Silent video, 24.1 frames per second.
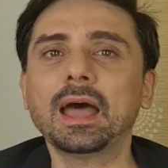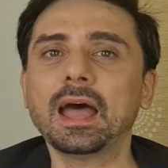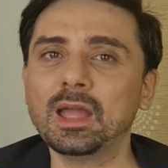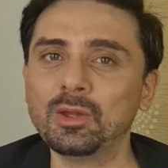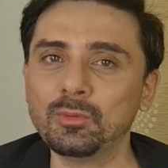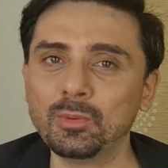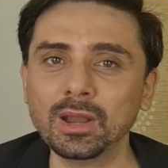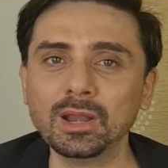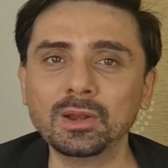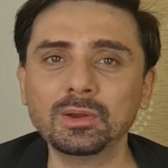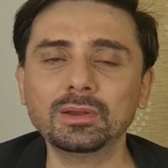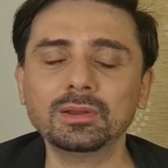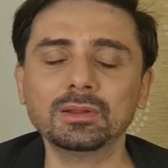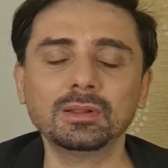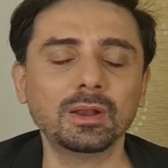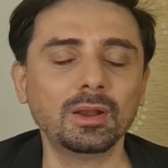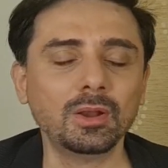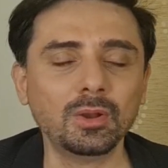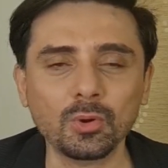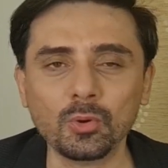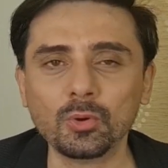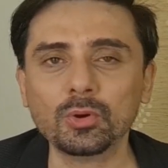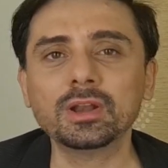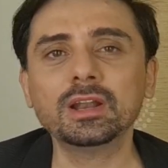I went
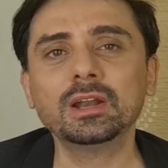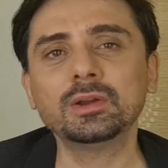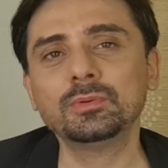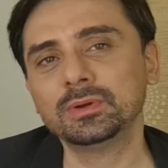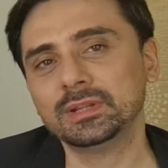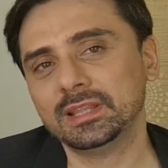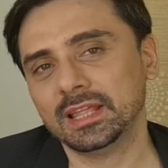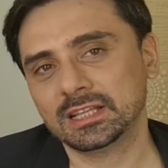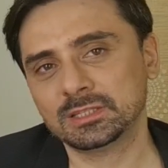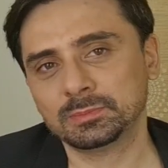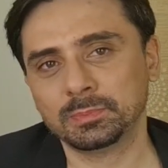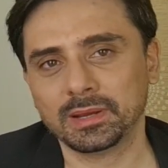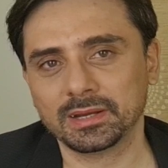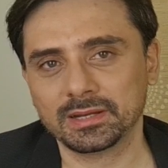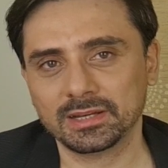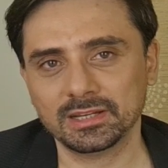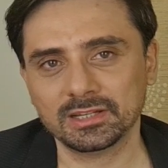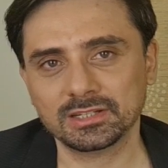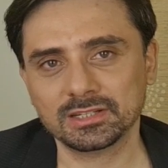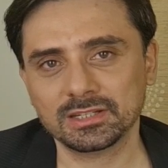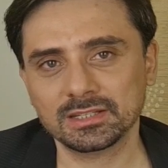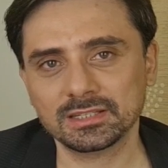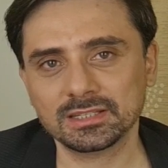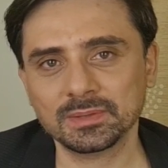loaded with
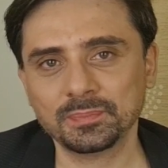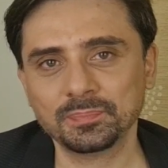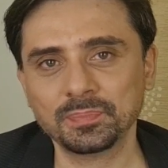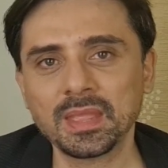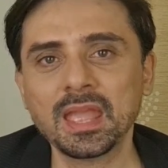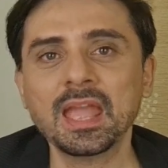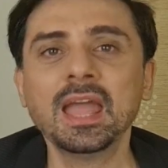expectations.